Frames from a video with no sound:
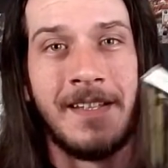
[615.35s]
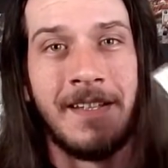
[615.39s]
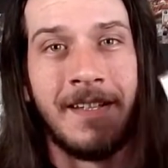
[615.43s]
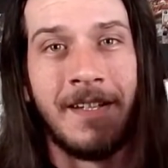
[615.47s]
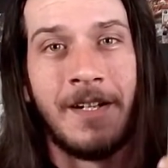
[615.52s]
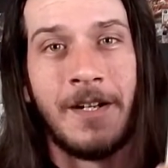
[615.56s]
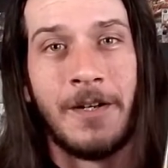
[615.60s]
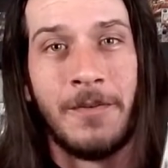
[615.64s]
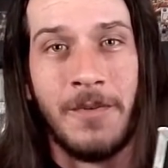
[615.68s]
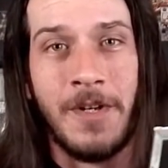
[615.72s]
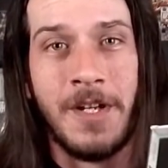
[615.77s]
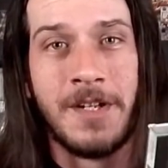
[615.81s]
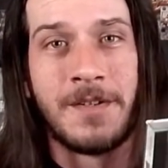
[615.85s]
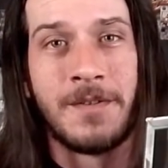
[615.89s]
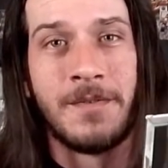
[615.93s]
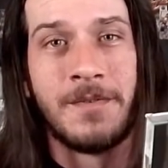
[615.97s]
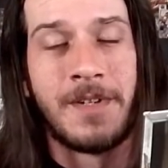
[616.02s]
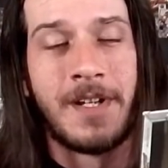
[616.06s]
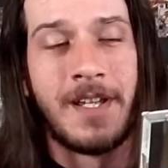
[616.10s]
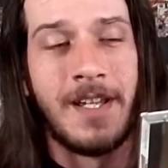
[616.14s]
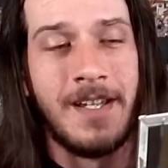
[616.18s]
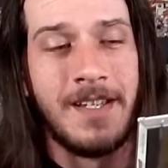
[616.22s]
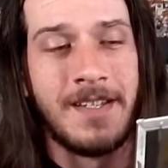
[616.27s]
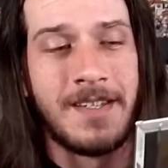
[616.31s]
original
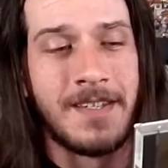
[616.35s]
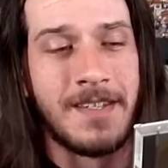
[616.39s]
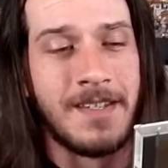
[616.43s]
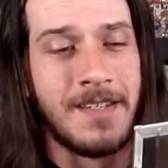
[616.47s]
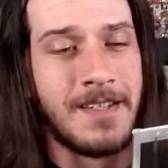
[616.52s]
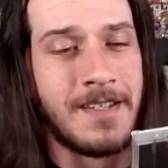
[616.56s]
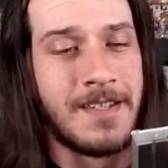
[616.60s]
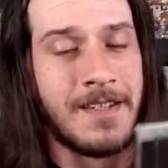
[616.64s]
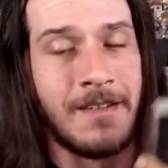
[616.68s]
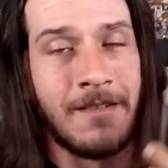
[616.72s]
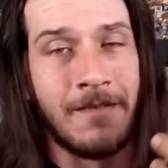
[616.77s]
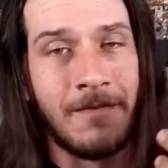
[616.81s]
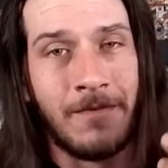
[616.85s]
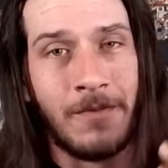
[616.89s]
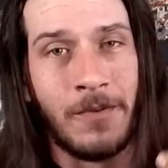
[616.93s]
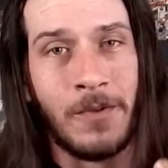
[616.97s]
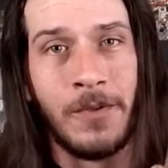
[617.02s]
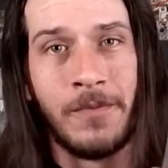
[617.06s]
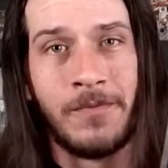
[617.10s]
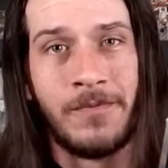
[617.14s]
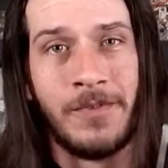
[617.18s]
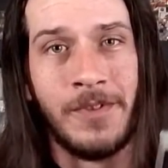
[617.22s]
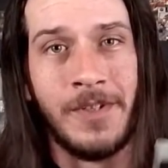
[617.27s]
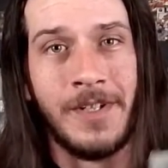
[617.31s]
cases 4
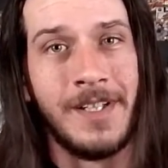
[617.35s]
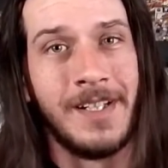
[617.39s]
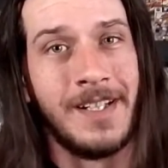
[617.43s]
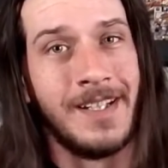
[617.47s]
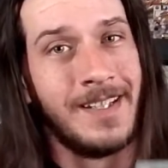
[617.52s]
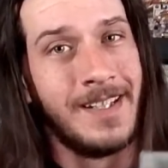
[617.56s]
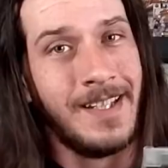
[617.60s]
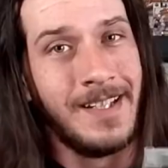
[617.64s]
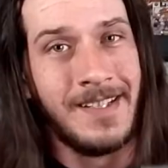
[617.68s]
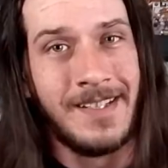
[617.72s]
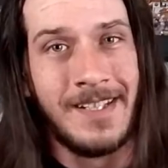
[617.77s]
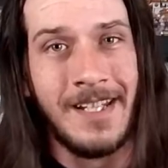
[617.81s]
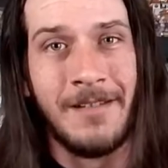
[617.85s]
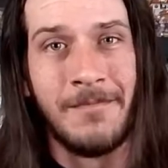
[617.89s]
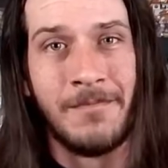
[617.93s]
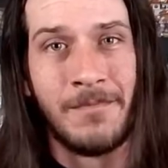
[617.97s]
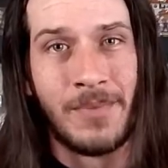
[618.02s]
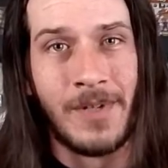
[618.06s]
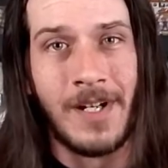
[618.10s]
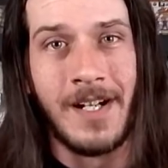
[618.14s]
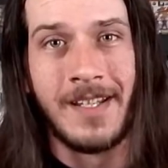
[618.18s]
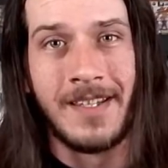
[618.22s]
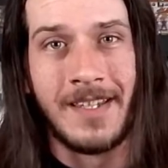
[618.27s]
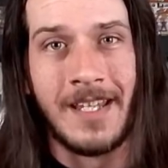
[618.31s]
foot and they didn't
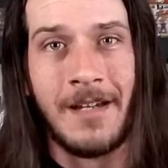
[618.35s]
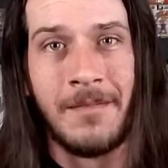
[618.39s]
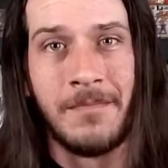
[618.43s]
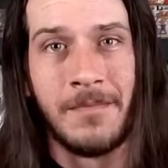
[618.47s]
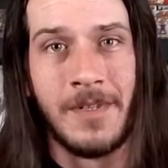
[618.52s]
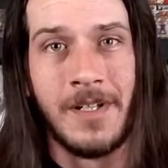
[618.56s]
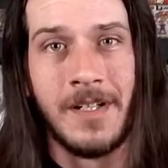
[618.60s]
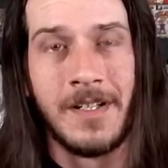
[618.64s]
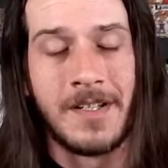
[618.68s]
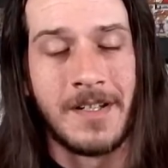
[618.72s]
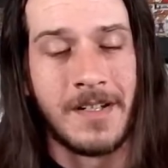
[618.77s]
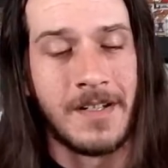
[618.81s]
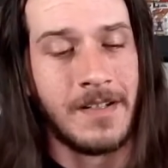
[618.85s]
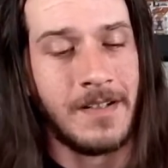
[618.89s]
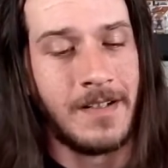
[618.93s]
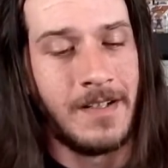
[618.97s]
break that much.